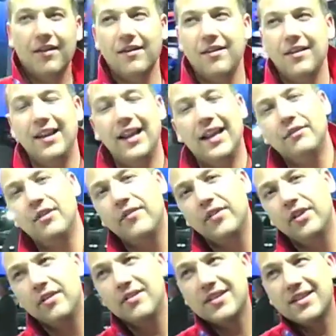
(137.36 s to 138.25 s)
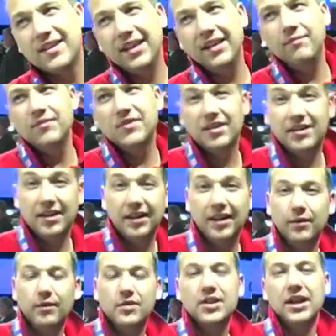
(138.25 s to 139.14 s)
Land Rover don't seem to think
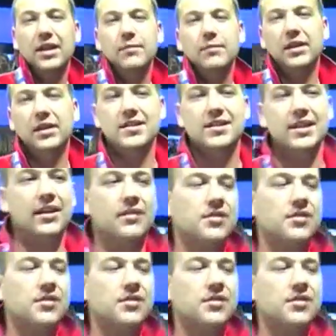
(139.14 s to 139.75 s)
it will take many sales